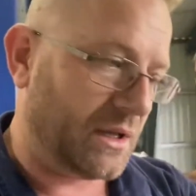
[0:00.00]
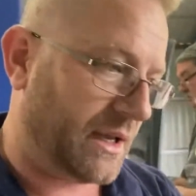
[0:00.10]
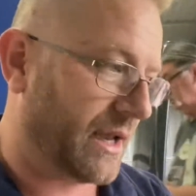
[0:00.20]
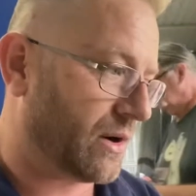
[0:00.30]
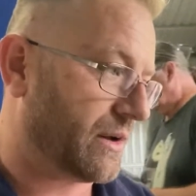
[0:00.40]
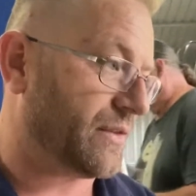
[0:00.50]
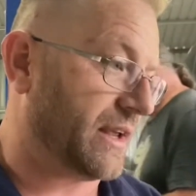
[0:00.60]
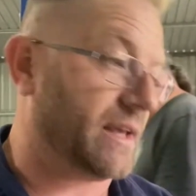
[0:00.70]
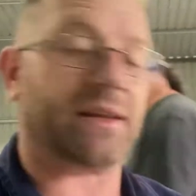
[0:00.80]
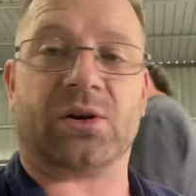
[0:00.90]
get
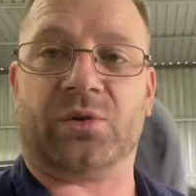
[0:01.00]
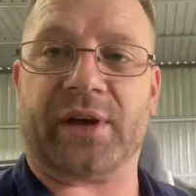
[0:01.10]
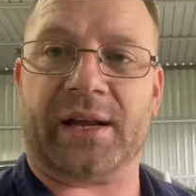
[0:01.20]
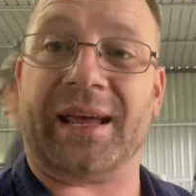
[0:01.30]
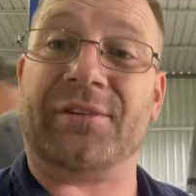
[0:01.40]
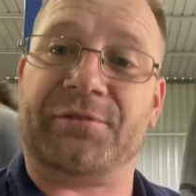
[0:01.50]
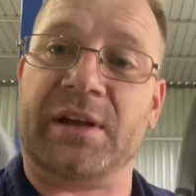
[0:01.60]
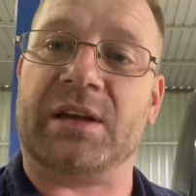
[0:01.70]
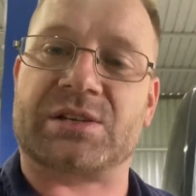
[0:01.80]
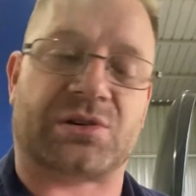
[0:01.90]
that all done, and
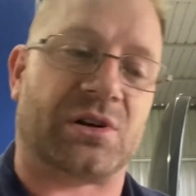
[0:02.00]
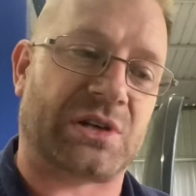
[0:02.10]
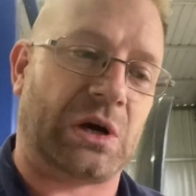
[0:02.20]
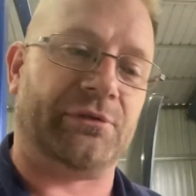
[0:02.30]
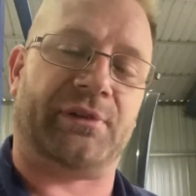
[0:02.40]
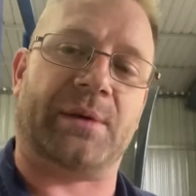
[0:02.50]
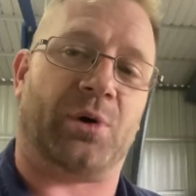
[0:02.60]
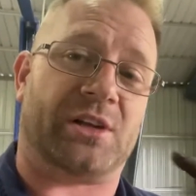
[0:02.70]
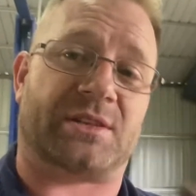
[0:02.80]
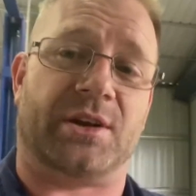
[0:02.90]
fingers crossed, hopefully
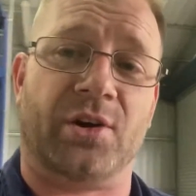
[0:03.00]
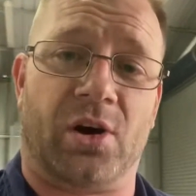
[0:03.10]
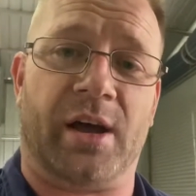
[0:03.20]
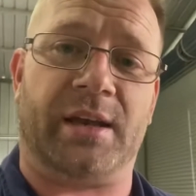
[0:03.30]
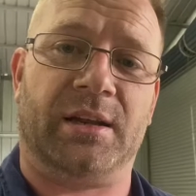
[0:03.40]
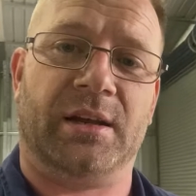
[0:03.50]
by tonight,